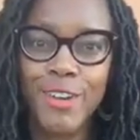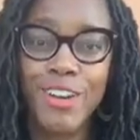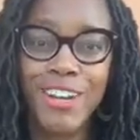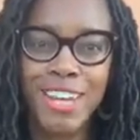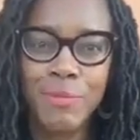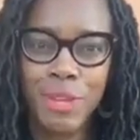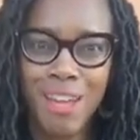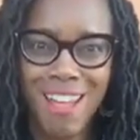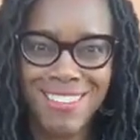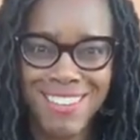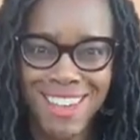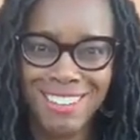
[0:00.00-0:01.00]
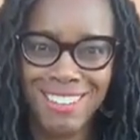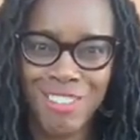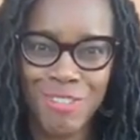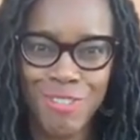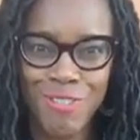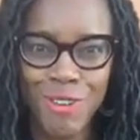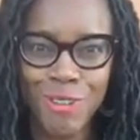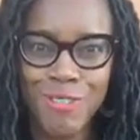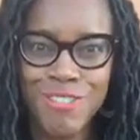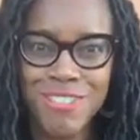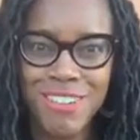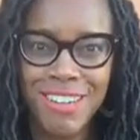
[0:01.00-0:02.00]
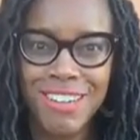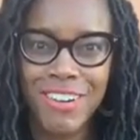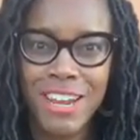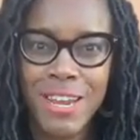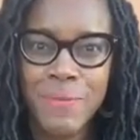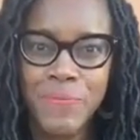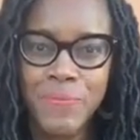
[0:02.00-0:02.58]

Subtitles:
going to keep in contact with those folks, right?